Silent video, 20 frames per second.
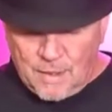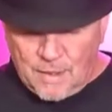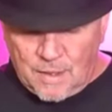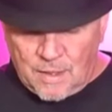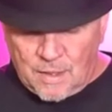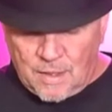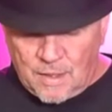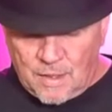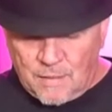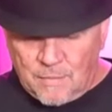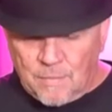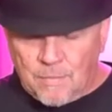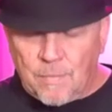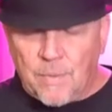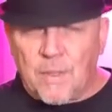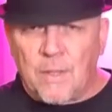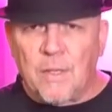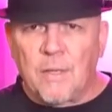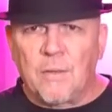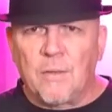Um,
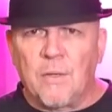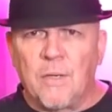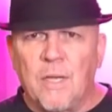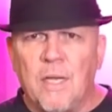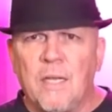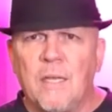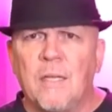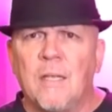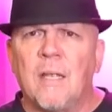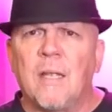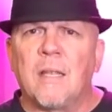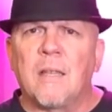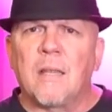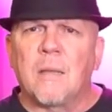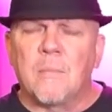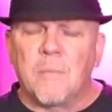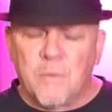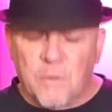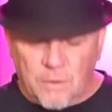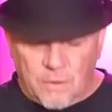but they're looking to get
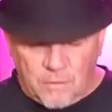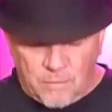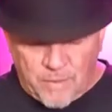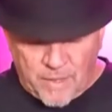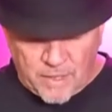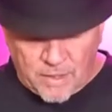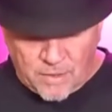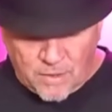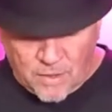them turned back